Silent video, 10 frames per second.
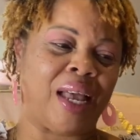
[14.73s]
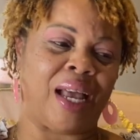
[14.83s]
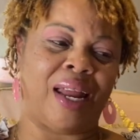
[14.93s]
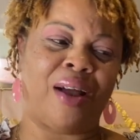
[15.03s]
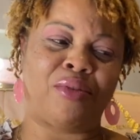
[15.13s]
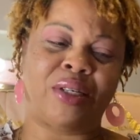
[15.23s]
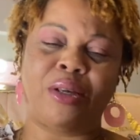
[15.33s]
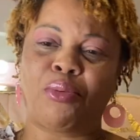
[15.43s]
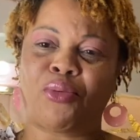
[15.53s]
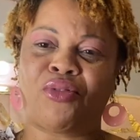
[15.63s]
And I
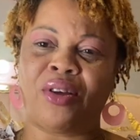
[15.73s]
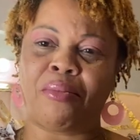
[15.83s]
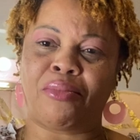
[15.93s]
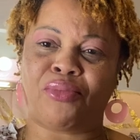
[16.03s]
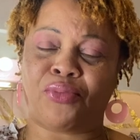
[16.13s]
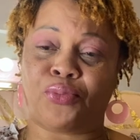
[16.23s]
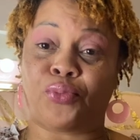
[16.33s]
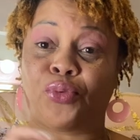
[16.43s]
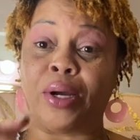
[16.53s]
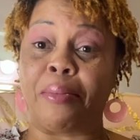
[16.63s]
received friend
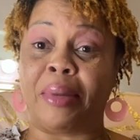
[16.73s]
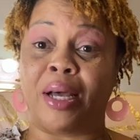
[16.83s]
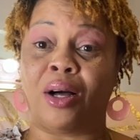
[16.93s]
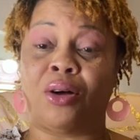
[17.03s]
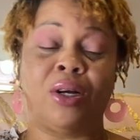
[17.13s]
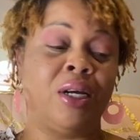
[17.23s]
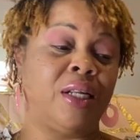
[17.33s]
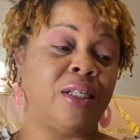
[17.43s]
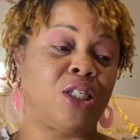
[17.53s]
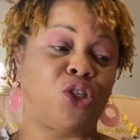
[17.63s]
mail.
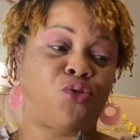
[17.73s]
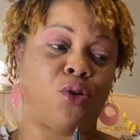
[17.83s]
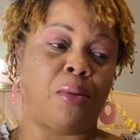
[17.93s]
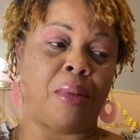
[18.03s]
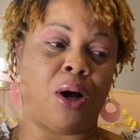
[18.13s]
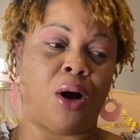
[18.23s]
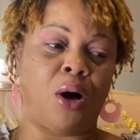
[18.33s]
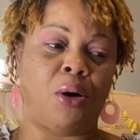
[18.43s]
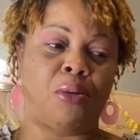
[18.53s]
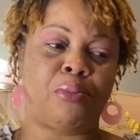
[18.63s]
This is from
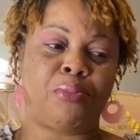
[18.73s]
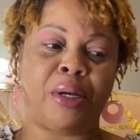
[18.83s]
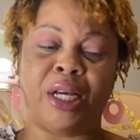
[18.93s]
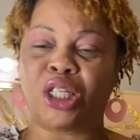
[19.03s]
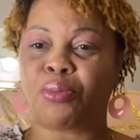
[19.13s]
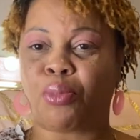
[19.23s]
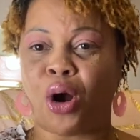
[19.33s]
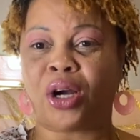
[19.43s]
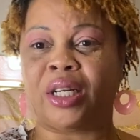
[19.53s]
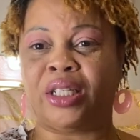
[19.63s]
uh, Pink
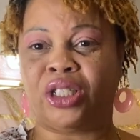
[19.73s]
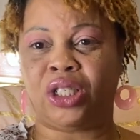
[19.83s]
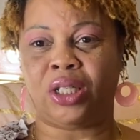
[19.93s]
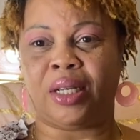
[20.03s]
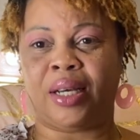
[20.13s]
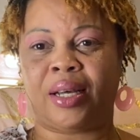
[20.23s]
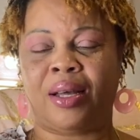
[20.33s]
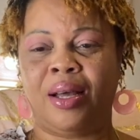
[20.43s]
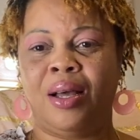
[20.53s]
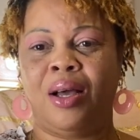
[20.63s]
Sparkly Chick
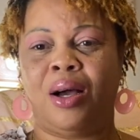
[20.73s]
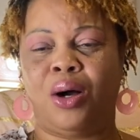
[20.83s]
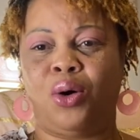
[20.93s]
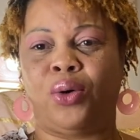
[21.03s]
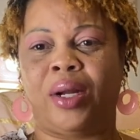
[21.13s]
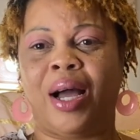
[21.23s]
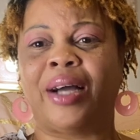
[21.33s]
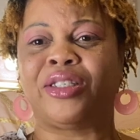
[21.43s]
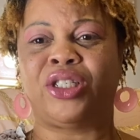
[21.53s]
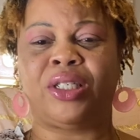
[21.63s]
on
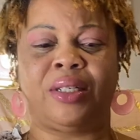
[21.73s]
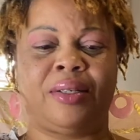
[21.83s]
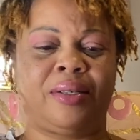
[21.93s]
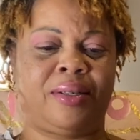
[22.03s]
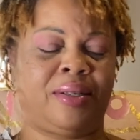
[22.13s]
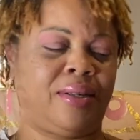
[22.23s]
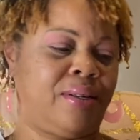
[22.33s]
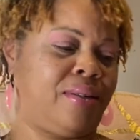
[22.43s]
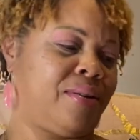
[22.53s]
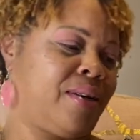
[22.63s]
IG,
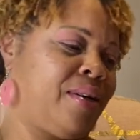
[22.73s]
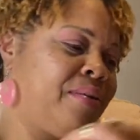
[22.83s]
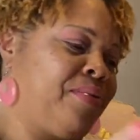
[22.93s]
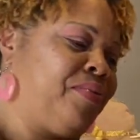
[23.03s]
okay?